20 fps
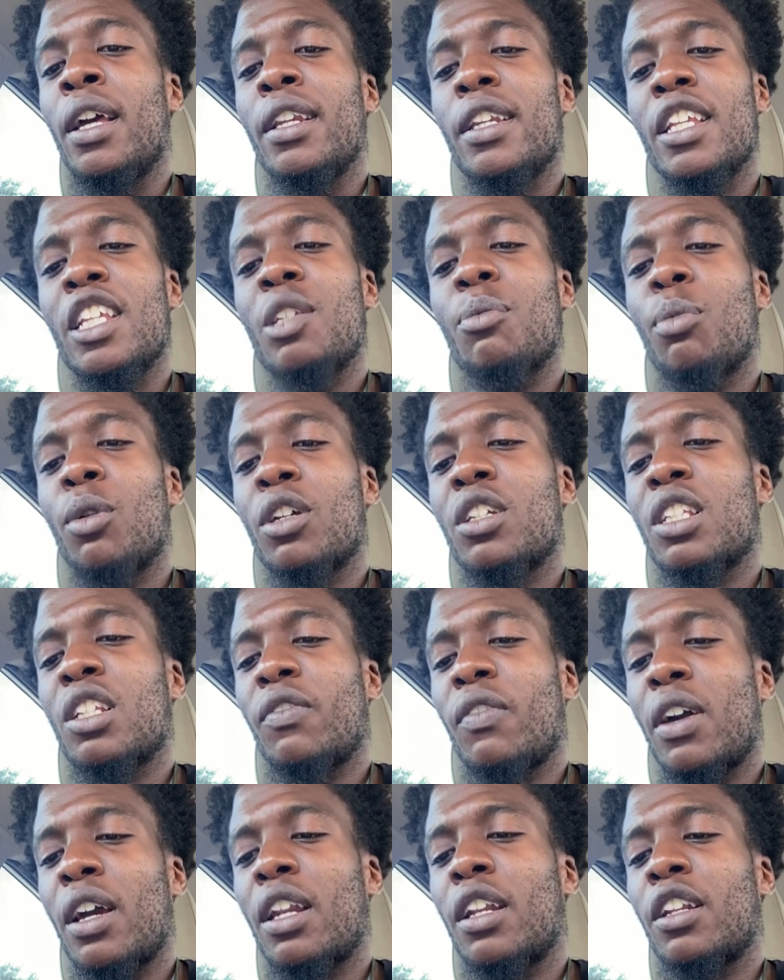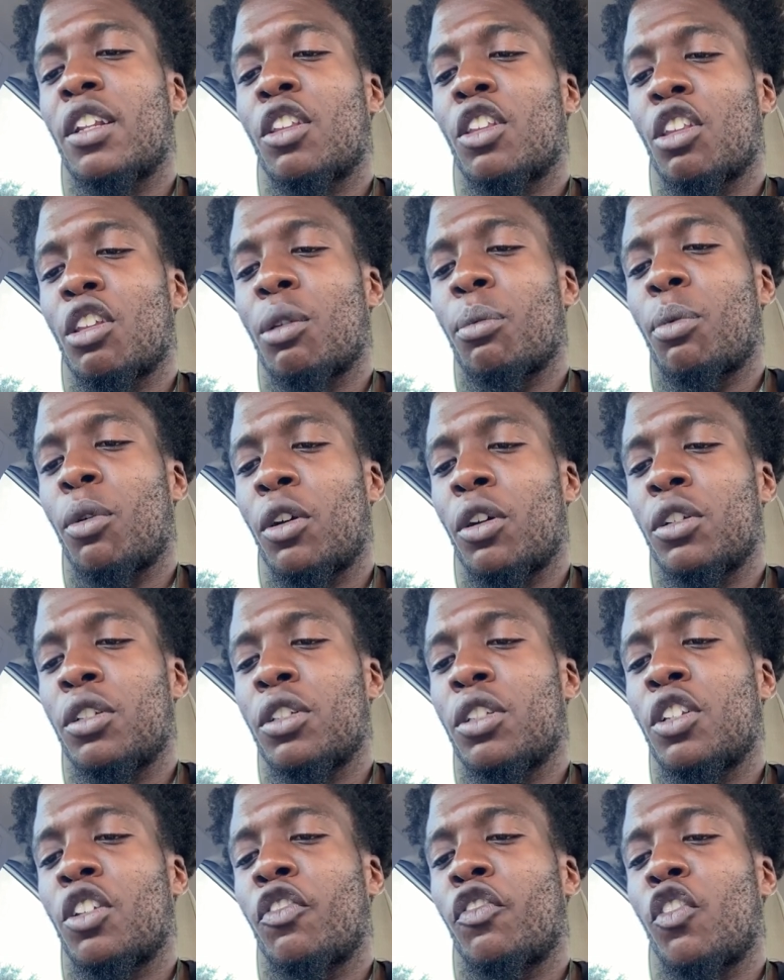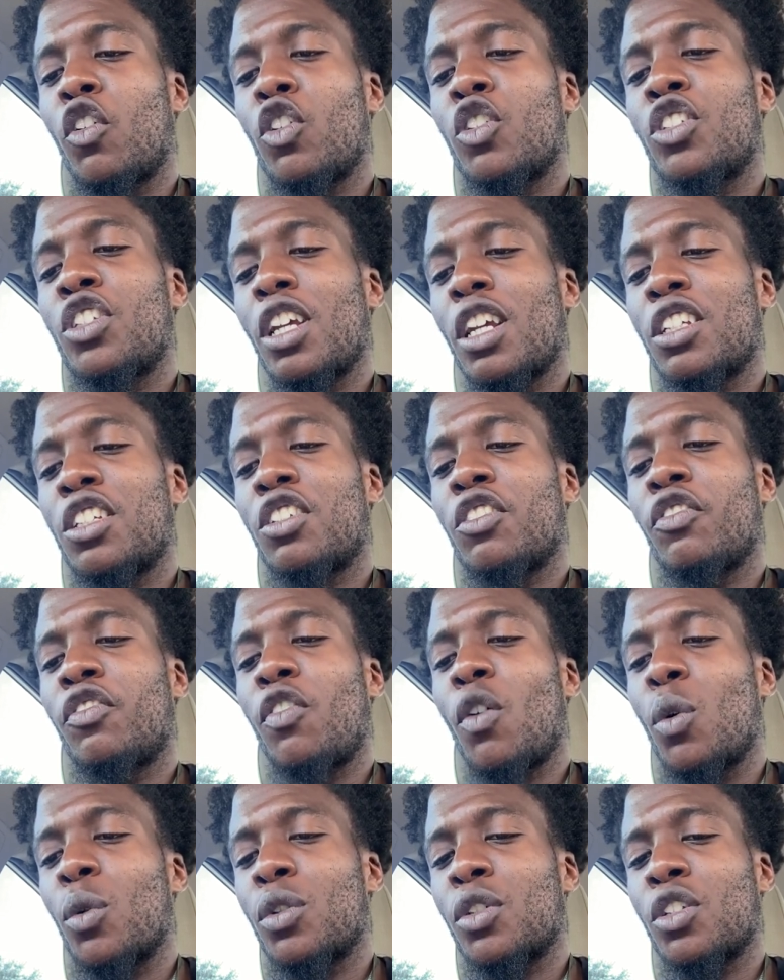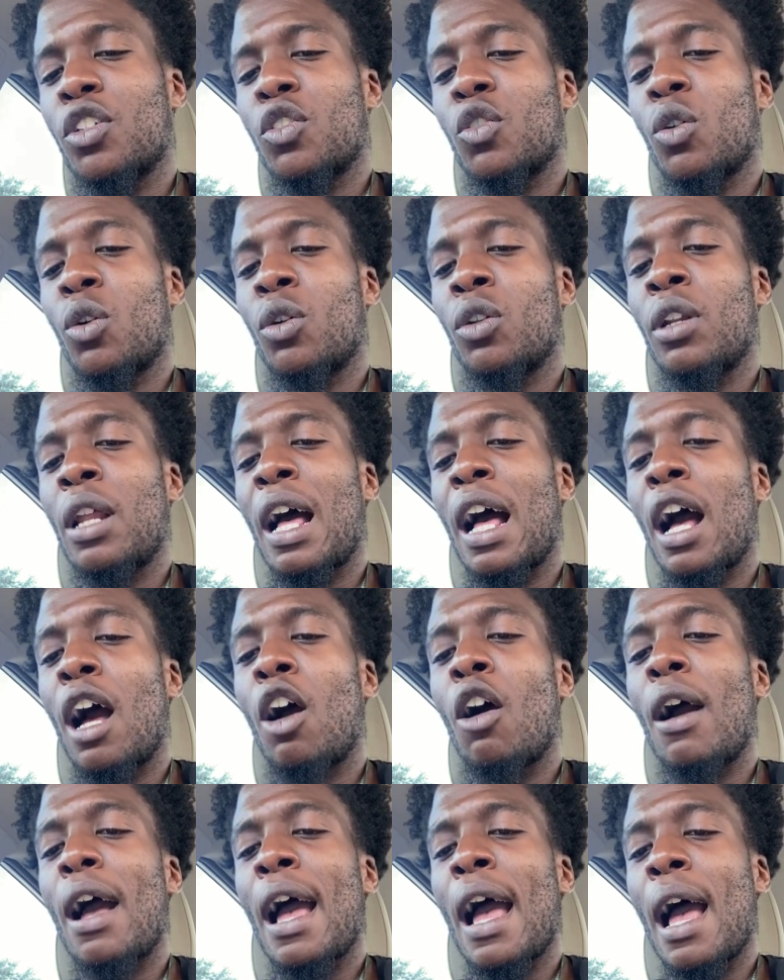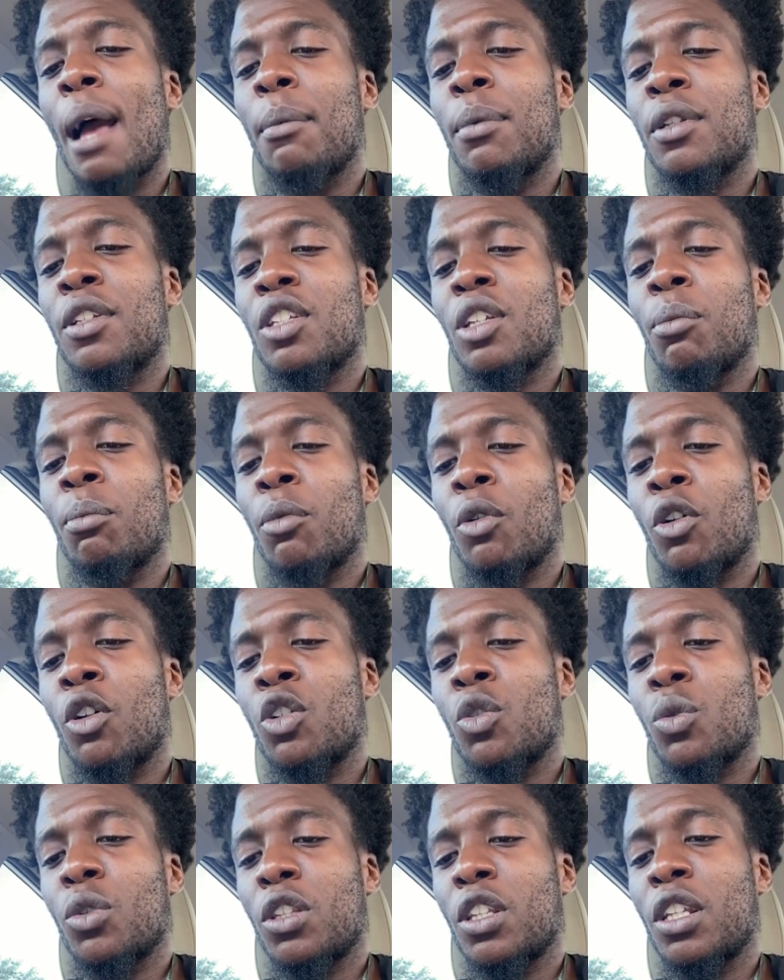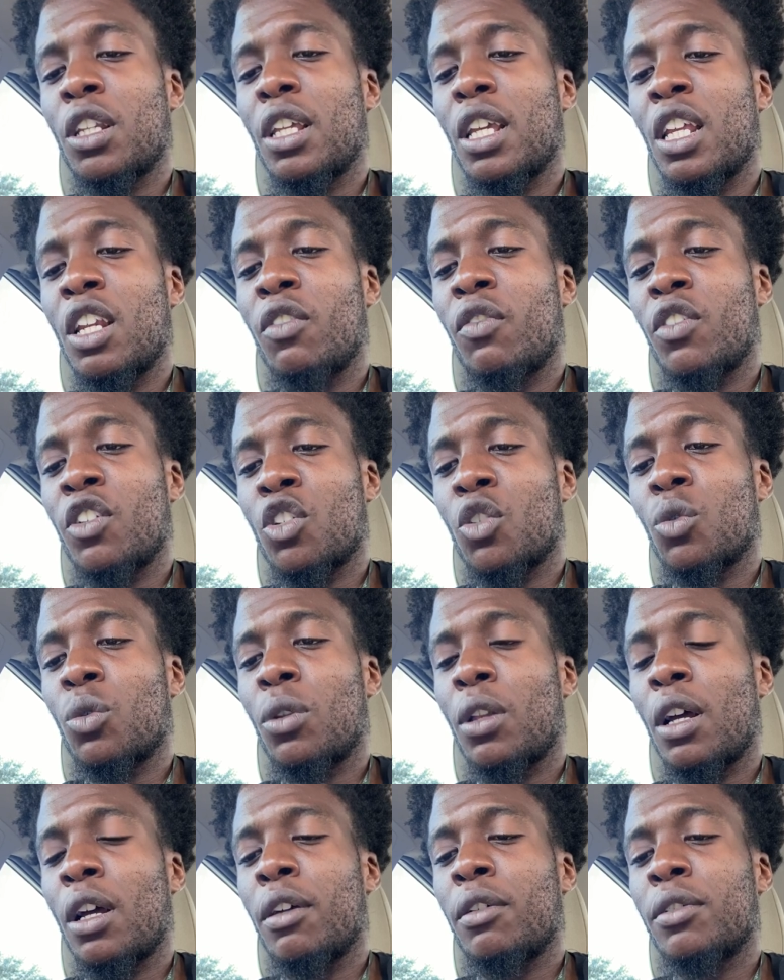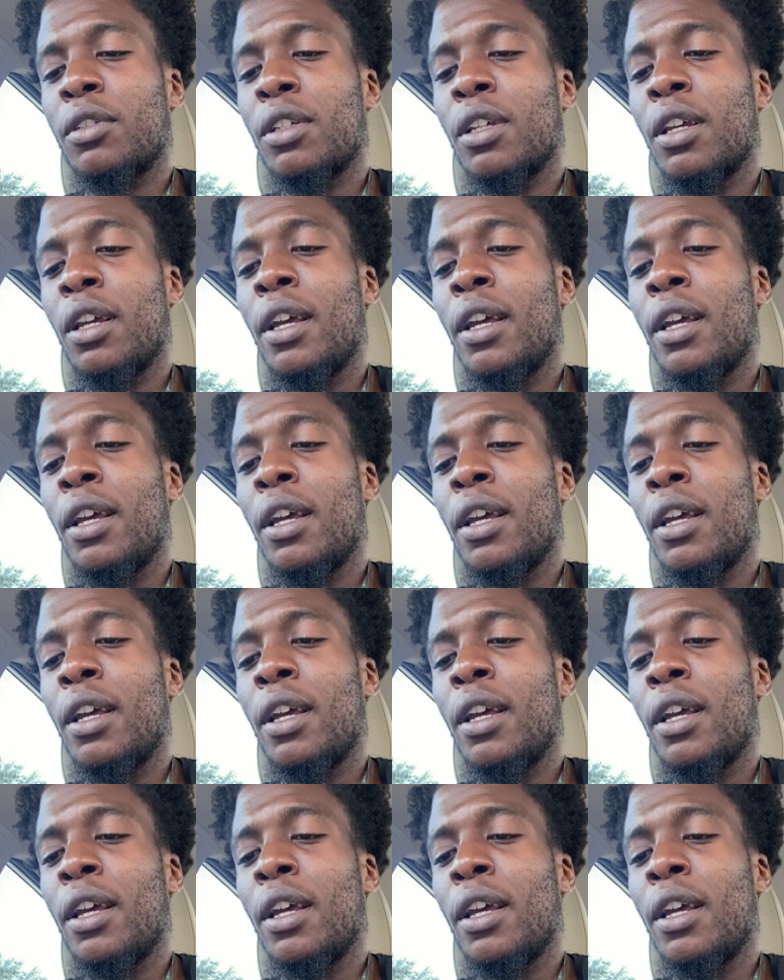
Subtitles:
This book is divided into 3 parts. The first section focuses on how habits emerge within individual lives.